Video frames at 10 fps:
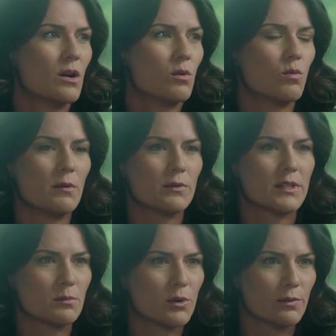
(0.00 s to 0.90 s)
what was
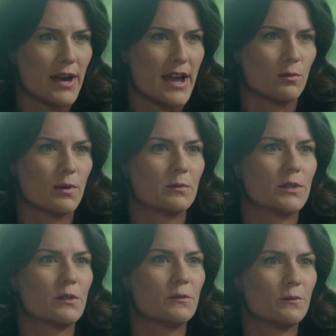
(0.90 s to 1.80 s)
the morale? What
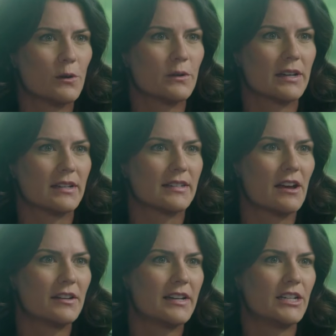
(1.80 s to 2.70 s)
was the focus?
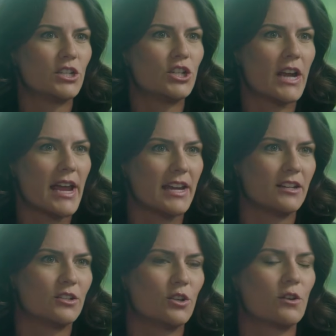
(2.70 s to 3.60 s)
How did it
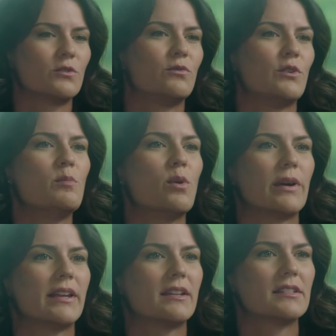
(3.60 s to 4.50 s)
change y'all's
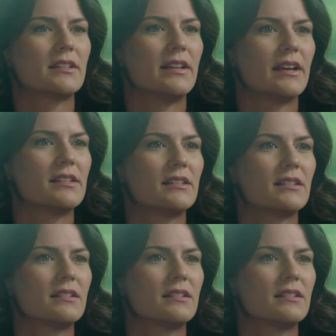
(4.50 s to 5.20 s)
viewpoint as cadets?